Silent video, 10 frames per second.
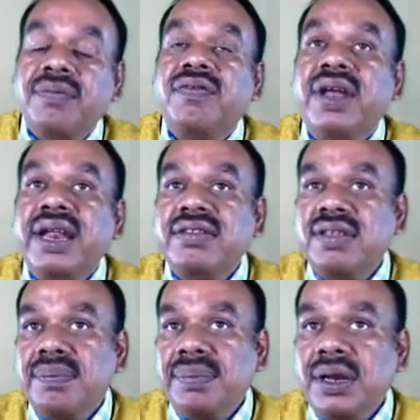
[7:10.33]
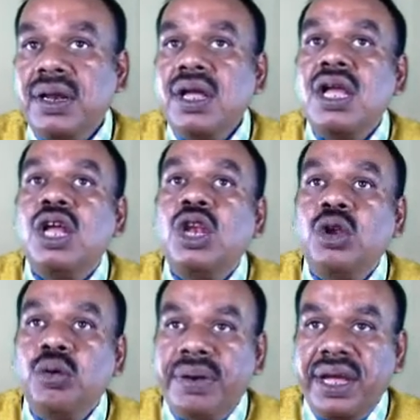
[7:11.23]
For example,
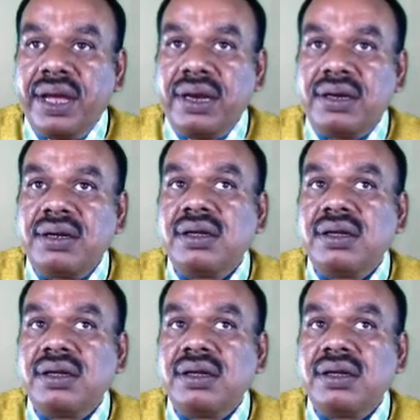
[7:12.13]
lubricant,